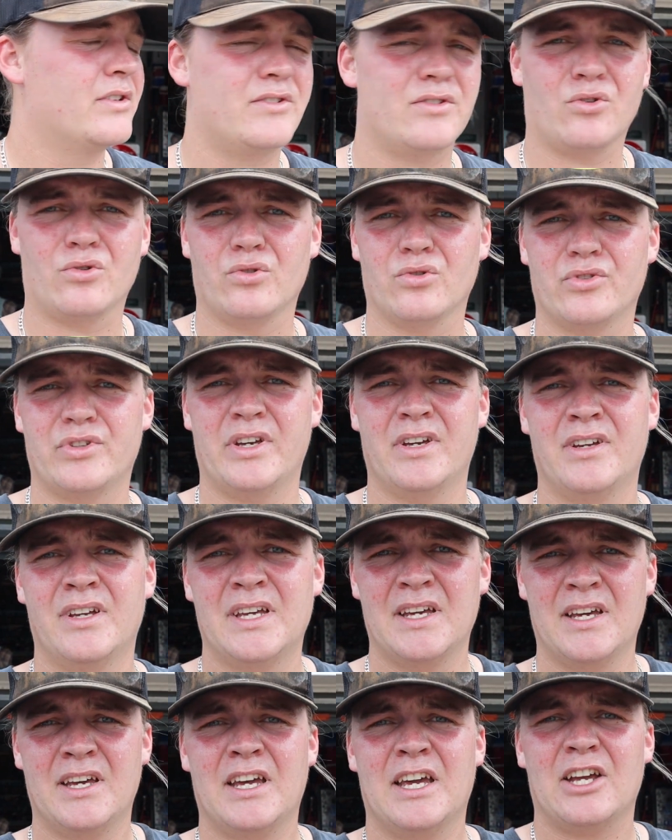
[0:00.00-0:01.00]
sold
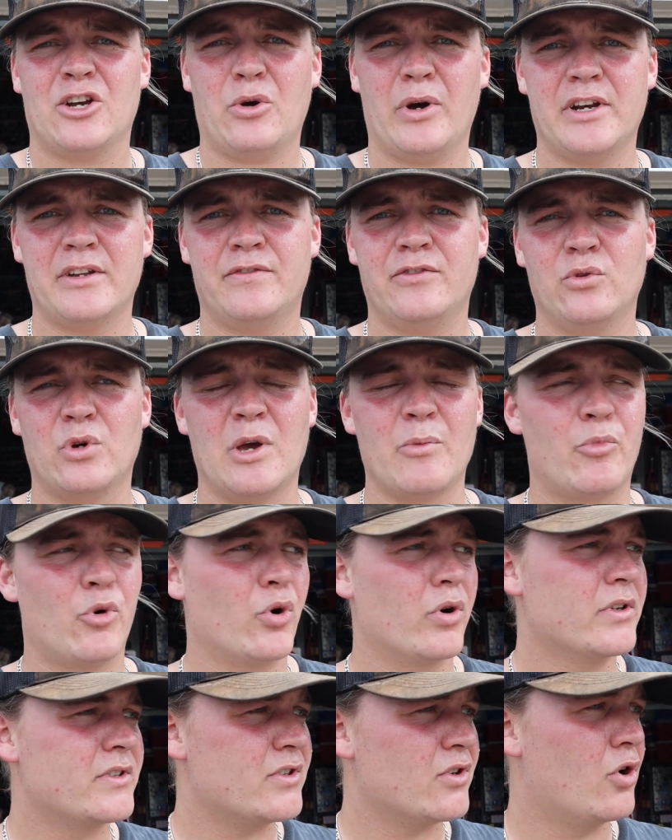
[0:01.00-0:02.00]
quite a few
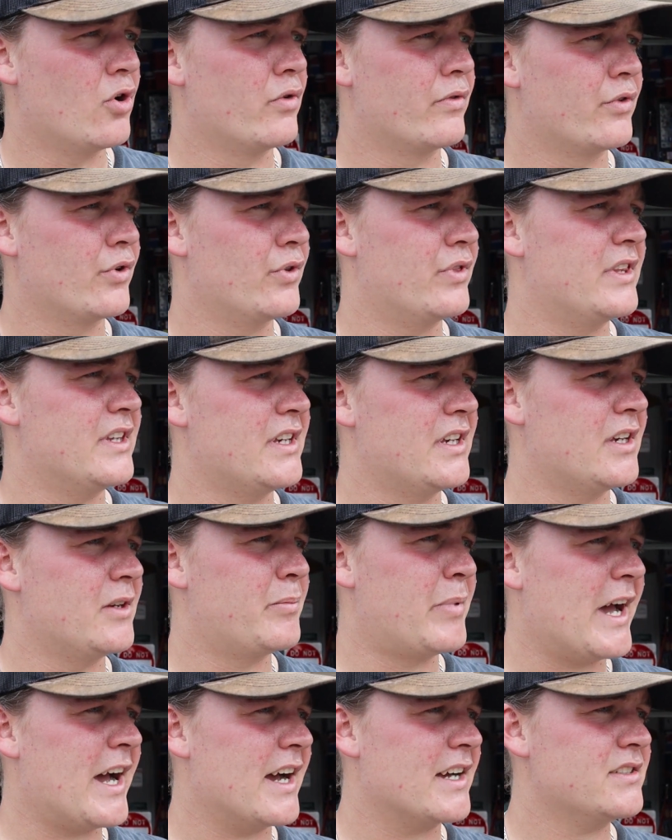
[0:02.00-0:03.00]
imports over the
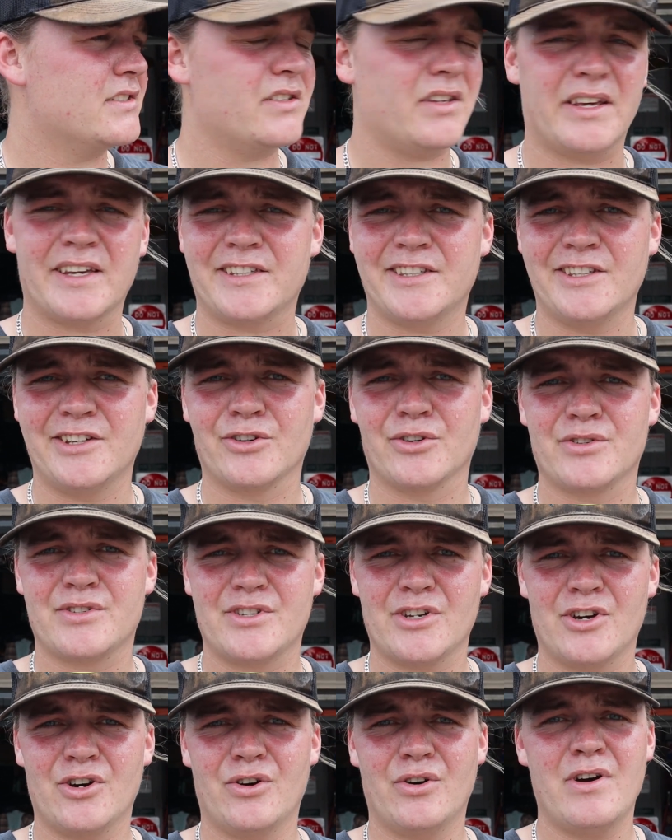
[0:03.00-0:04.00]
past like year or
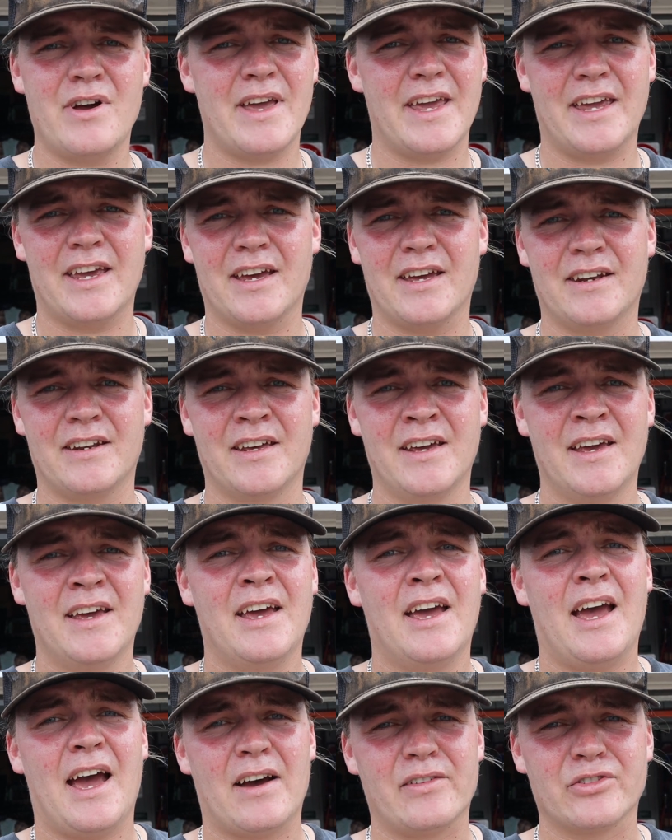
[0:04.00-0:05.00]
so, and
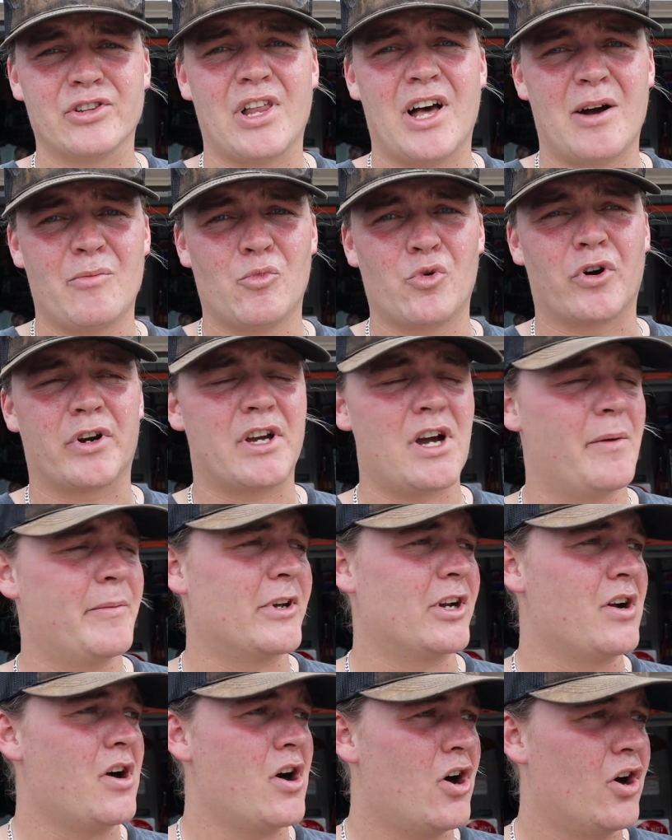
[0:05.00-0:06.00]
have a lot more
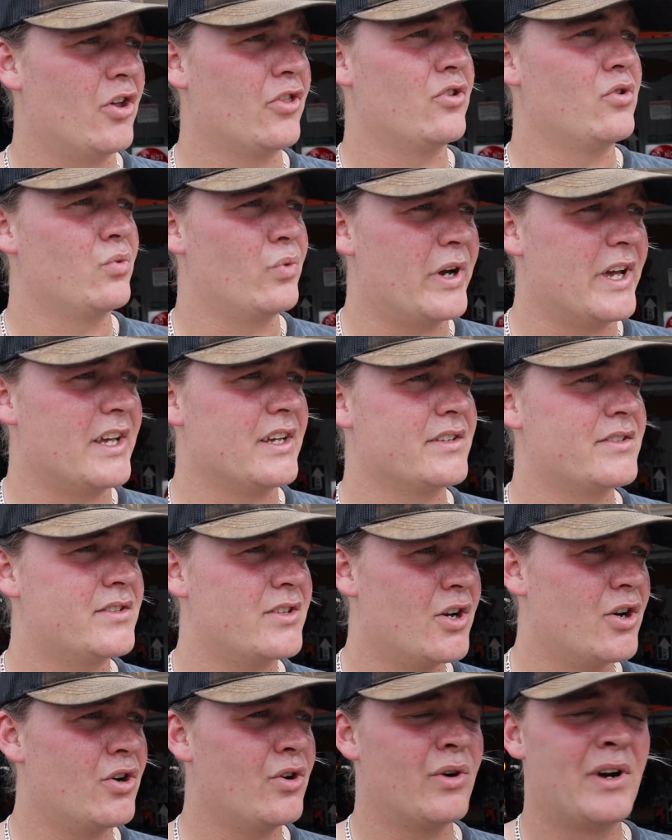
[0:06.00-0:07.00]
coming on the way.
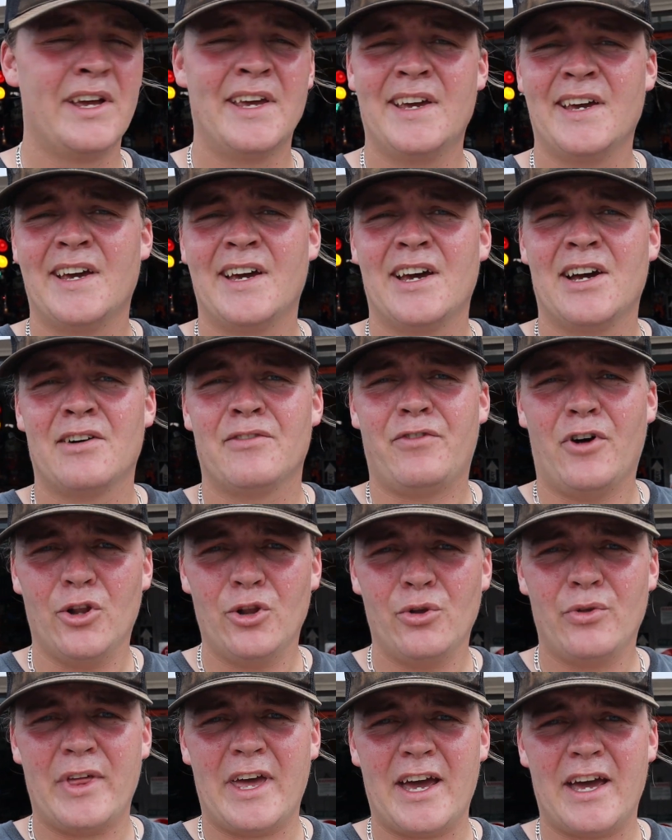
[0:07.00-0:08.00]
So
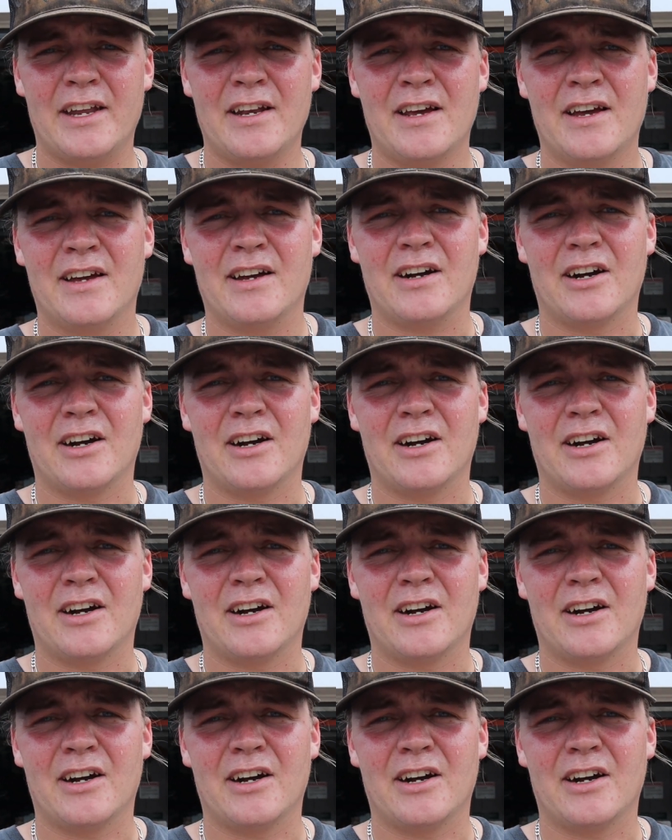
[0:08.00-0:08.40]
follow that.